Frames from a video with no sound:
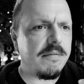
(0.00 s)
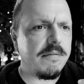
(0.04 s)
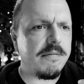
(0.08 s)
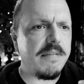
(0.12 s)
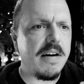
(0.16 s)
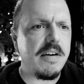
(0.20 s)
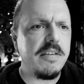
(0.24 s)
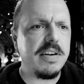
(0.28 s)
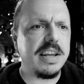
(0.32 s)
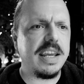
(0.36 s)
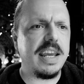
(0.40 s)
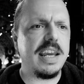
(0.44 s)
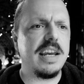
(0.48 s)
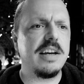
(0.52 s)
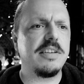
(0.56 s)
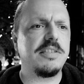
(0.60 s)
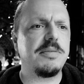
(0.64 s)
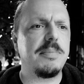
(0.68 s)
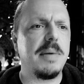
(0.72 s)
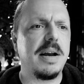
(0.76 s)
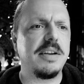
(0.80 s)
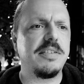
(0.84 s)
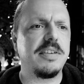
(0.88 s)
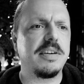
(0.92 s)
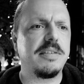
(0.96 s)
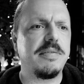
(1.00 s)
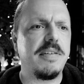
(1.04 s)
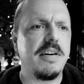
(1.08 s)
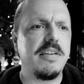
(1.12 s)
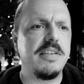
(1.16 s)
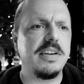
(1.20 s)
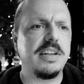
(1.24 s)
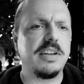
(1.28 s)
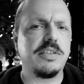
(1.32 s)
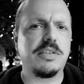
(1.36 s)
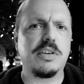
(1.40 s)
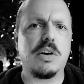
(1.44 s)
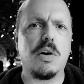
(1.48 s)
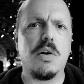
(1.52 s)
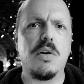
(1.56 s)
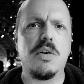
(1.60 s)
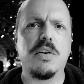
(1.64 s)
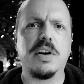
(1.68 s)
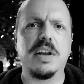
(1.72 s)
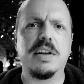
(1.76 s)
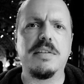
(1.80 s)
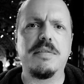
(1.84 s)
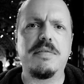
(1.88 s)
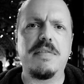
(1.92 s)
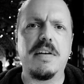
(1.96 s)
very chaos magic, very
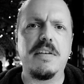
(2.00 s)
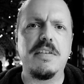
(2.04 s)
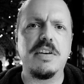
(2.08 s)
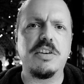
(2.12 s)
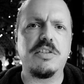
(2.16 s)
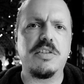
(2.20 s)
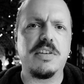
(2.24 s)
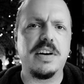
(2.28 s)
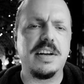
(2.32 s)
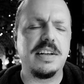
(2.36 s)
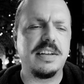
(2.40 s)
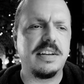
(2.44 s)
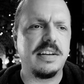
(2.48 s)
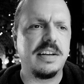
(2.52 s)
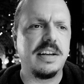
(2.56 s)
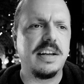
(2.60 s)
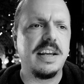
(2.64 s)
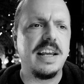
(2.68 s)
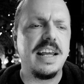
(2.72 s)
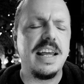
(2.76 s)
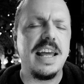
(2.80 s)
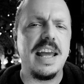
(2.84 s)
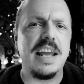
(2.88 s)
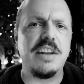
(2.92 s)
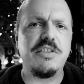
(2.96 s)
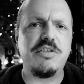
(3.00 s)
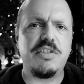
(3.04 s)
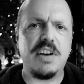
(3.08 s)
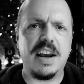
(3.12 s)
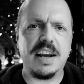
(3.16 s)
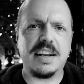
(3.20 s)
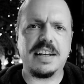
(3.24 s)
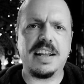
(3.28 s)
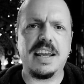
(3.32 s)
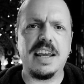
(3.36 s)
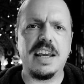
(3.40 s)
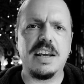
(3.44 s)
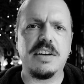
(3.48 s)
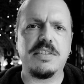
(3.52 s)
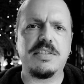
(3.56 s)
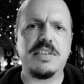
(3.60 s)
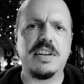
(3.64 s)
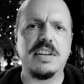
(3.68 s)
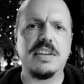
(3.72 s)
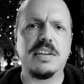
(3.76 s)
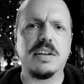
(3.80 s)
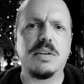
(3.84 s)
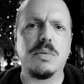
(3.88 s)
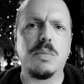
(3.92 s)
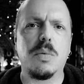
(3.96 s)
Discordian, very trying to inject chaos
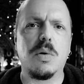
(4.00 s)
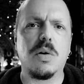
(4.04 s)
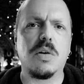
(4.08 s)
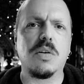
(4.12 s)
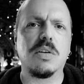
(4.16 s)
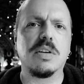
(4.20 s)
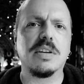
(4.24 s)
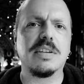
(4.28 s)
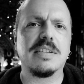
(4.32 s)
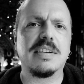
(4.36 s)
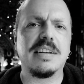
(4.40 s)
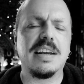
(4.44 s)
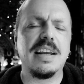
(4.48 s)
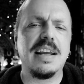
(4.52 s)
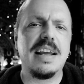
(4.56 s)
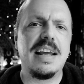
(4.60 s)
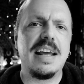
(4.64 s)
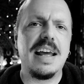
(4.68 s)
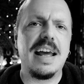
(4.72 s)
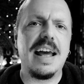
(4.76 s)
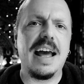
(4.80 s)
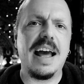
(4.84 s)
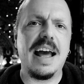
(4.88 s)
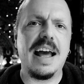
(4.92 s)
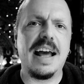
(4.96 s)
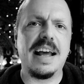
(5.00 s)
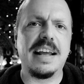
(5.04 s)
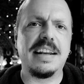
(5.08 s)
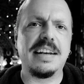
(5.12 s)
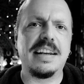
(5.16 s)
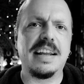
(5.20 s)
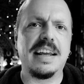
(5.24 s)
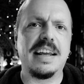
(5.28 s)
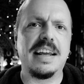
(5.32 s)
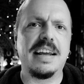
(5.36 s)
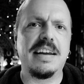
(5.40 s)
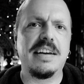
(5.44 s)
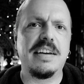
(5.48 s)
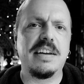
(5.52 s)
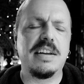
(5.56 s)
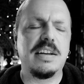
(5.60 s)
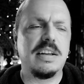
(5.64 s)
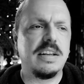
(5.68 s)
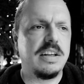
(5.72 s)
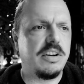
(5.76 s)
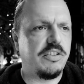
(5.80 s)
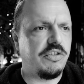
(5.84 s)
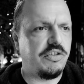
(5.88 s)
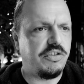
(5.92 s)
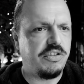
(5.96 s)
into the world and
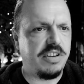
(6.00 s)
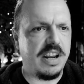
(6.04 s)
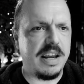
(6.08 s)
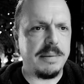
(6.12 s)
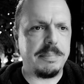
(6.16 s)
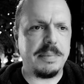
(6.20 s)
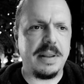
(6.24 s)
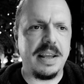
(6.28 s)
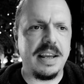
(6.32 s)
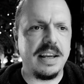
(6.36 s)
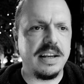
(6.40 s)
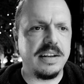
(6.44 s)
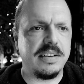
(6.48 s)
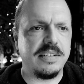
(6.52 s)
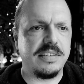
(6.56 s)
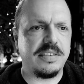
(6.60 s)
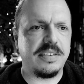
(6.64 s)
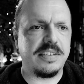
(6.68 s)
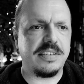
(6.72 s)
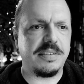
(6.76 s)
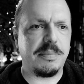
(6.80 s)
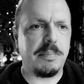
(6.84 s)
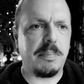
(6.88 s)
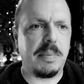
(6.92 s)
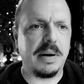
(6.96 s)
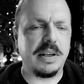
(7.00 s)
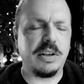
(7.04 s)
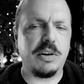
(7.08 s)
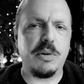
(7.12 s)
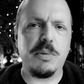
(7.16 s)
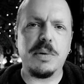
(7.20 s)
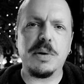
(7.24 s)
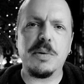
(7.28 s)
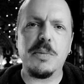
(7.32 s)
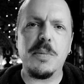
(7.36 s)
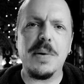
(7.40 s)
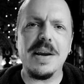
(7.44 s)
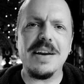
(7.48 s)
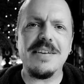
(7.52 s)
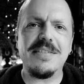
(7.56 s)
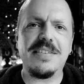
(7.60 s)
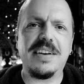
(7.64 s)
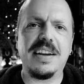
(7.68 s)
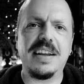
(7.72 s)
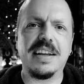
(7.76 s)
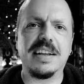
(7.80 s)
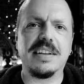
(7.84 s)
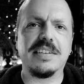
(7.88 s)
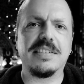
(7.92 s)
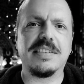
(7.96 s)
shape things by doing weird
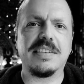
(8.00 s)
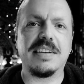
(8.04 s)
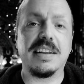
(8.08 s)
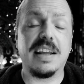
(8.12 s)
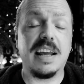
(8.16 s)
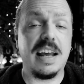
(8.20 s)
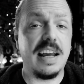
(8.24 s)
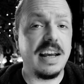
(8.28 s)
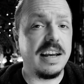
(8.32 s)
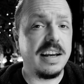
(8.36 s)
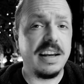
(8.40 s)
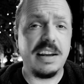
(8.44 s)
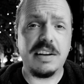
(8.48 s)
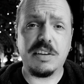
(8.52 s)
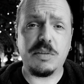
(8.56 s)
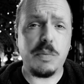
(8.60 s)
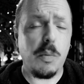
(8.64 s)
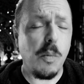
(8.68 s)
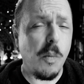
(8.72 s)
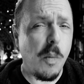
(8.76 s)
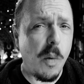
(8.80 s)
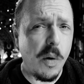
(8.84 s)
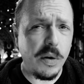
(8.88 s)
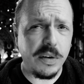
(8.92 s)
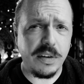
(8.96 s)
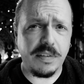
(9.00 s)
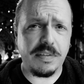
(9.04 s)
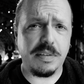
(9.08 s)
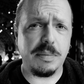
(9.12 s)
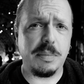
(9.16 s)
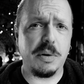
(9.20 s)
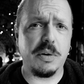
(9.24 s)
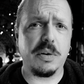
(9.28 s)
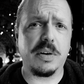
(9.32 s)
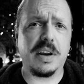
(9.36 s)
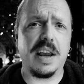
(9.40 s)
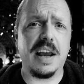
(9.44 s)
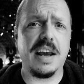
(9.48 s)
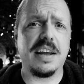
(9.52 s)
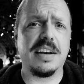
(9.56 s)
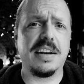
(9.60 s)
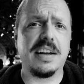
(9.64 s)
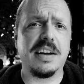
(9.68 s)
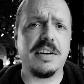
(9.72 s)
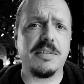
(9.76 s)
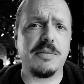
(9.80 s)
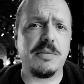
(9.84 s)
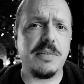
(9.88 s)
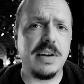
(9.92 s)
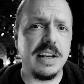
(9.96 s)
things. It's a wonderful book and
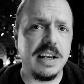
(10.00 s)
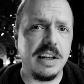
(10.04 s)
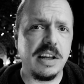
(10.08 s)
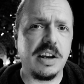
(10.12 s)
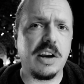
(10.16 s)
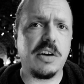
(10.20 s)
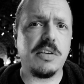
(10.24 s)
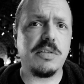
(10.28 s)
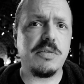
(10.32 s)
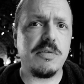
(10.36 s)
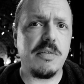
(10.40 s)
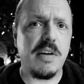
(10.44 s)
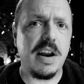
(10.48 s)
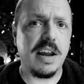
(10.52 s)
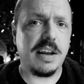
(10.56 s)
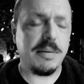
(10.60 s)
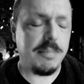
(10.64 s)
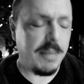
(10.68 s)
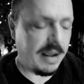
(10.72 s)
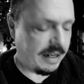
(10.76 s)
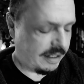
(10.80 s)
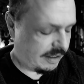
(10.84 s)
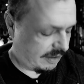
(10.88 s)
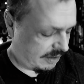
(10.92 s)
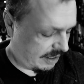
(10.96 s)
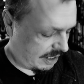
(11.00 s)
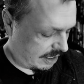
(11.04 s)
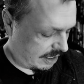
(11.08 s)
I really couldn't recommend it